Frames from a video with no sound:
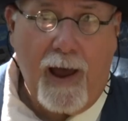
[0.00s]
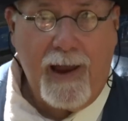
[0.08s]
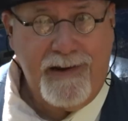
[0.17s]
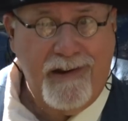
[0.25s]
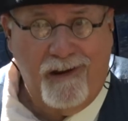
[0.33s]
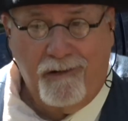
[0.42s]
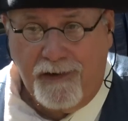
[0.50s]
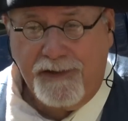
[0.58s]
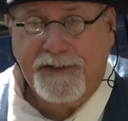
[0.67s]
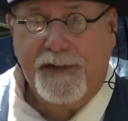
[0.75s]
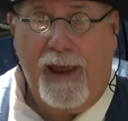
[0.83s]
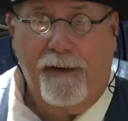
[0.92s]
I
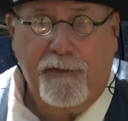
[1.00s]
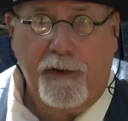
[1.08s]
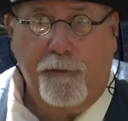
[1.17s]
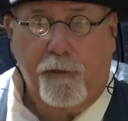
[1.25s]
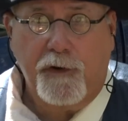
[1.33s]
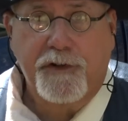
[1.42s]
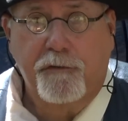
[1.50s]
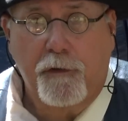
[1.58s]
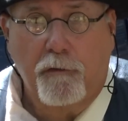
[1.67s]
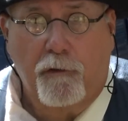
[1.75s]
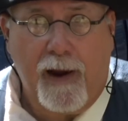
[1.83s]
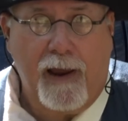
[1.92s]
noticed after the first
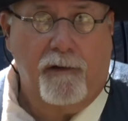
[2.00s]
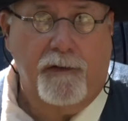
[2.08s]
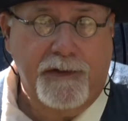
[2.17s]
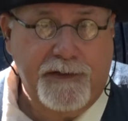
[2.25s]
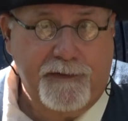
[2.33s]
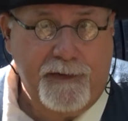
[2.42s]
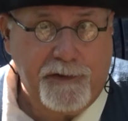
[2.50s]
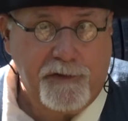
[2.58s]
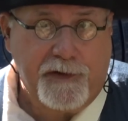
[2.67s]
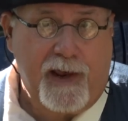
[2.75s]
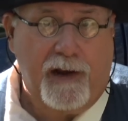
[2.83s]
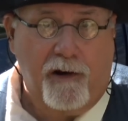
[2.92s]
three rounds this
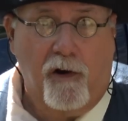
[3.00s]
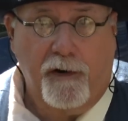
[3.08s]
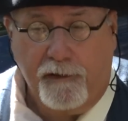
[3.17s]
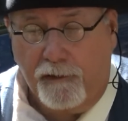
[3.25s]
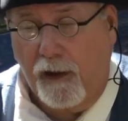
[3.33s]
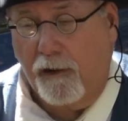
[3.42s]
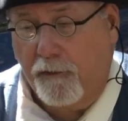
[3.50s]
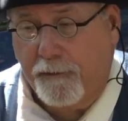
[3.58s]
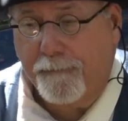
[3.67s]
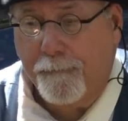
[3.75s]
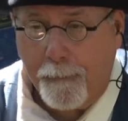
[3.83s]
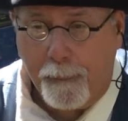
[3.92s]
was getting hard to load.
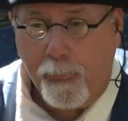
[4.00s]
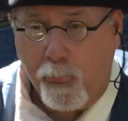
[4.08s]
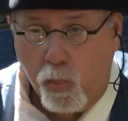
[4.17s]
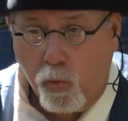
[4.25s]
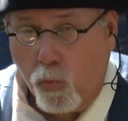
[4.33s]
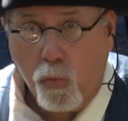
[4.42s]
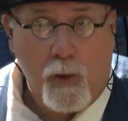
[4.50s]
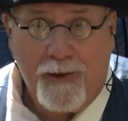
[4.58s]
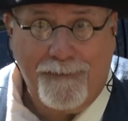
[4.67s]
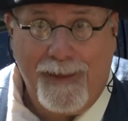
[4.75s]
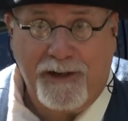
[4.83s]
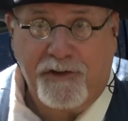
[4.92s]

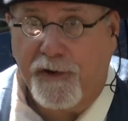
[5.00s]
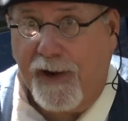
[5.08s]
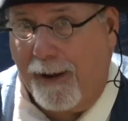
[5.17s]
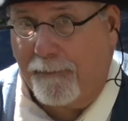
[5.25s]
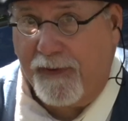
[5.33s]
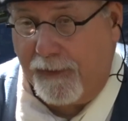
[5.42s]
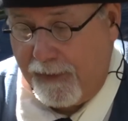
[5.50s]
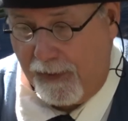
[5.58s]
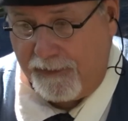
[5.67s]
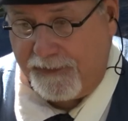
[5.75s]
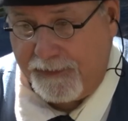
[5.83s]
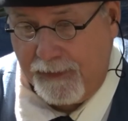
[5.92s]
That should not be the
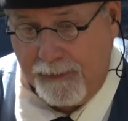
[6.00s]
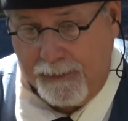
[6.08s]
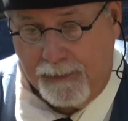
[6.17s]
case.